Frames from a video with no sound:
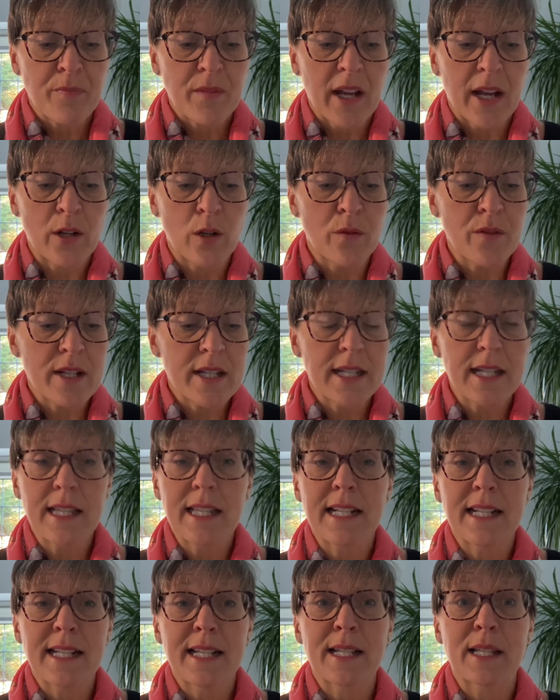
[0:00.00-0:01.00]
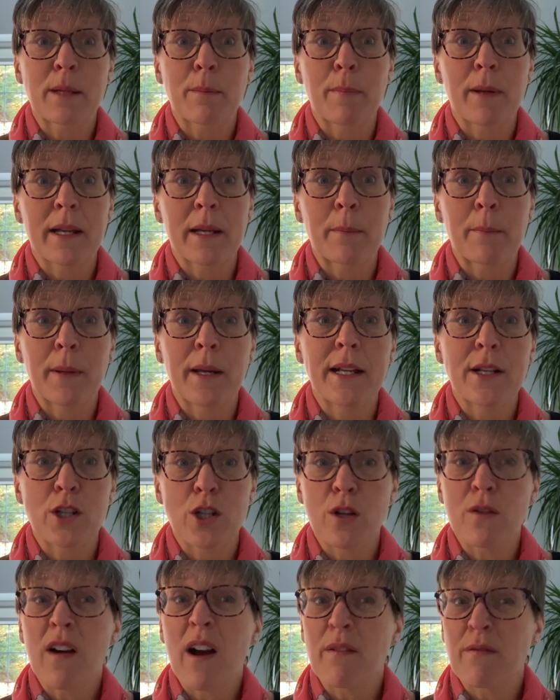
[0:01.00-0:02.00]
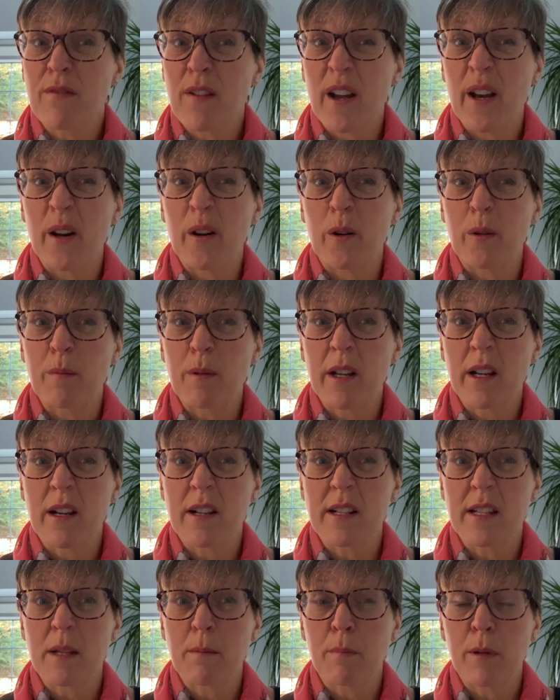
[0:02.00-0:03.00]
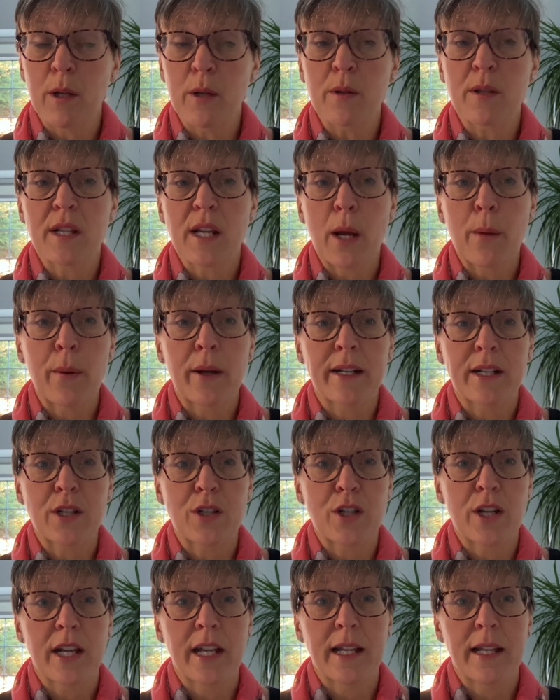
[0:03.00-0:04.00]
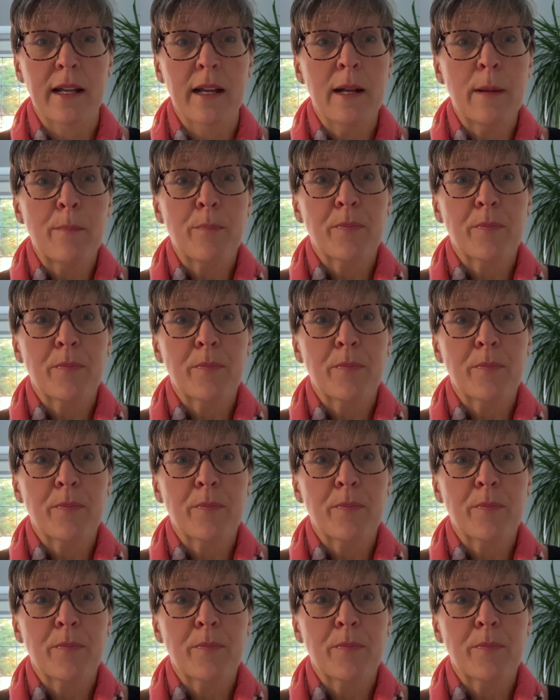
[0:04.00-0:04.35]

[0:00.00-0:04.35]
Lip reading: and obviously this is the bigger picture, I feel, because the Pluto energy